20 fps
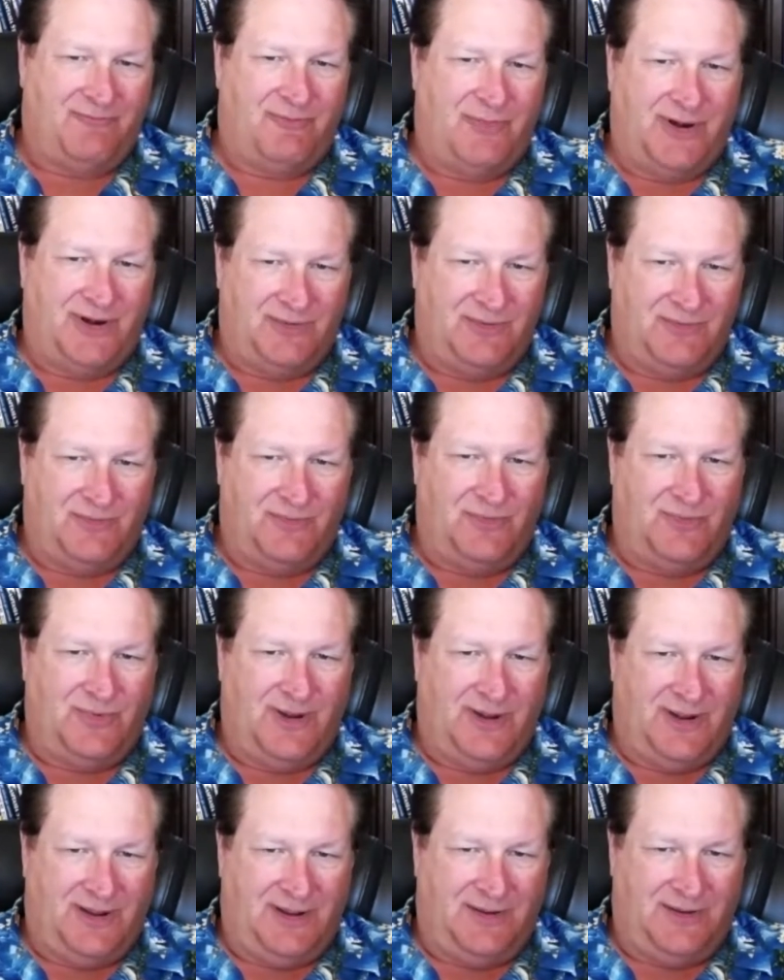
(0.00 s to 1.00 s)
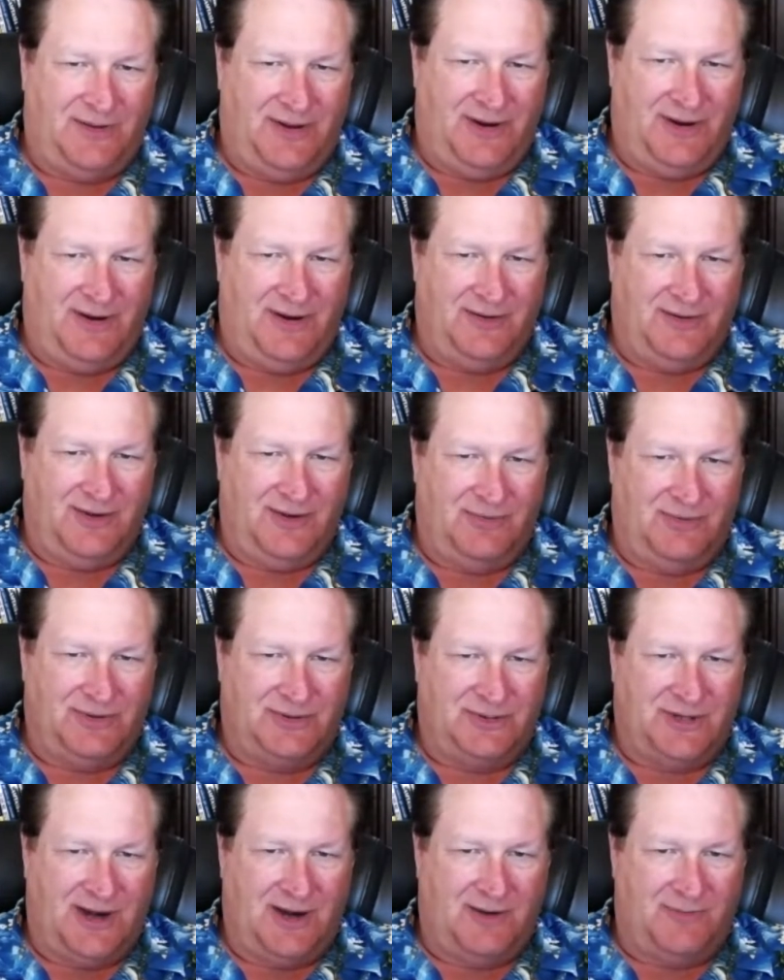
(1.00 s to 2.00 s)
money there in their
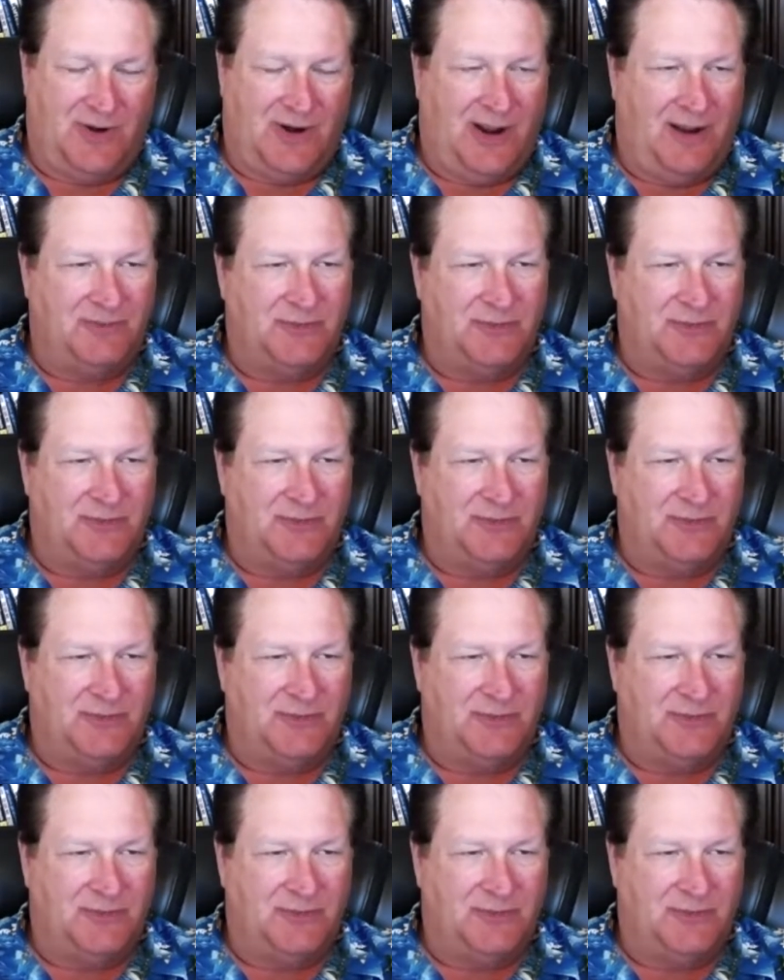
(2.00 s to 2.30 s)
retirement.